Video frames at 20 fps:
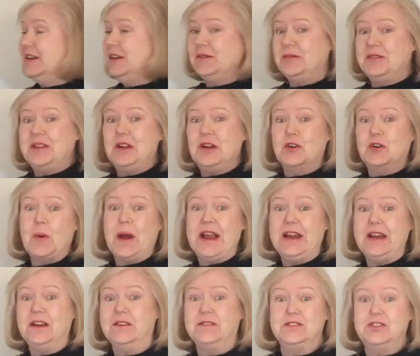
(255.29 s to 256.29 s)
They're
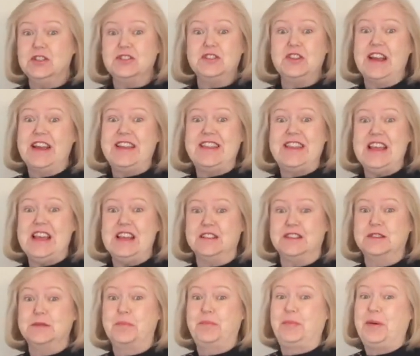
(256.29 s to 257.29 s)
great, just like this,
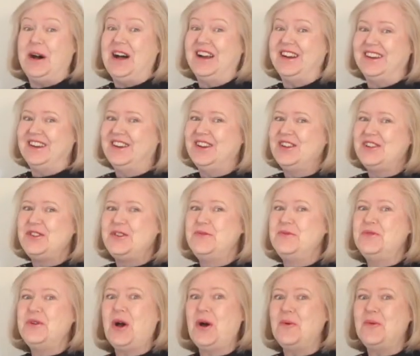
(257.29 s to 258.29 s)
but you
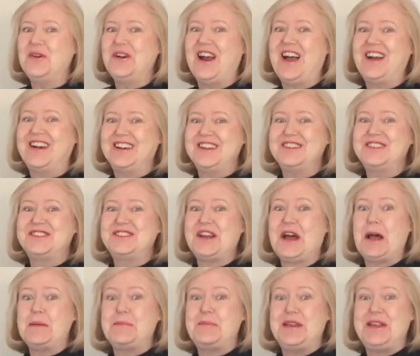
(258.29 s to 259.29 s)
know we're not going to
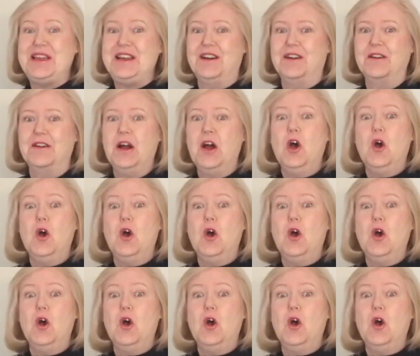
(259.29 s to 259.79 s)
stop here.